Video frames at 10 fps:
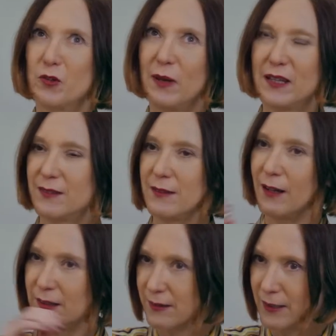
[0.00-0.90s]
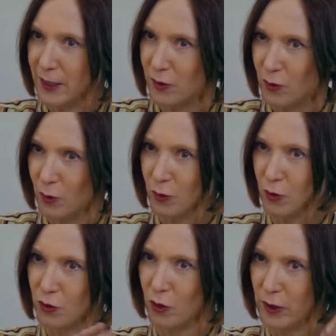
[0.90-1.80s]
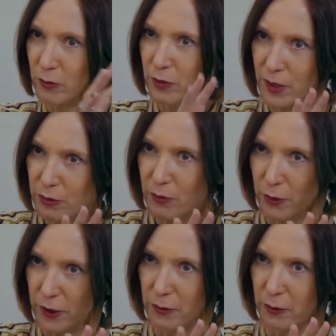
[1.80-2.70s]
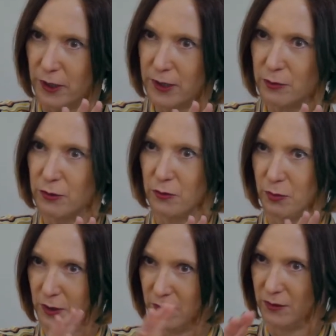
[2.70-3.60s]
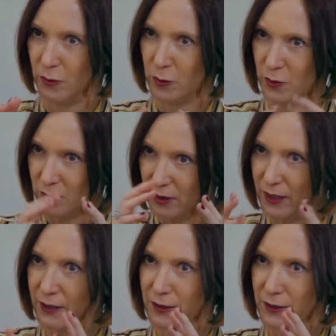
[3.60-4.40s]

makes a nice link to the joint paperwork work, because also there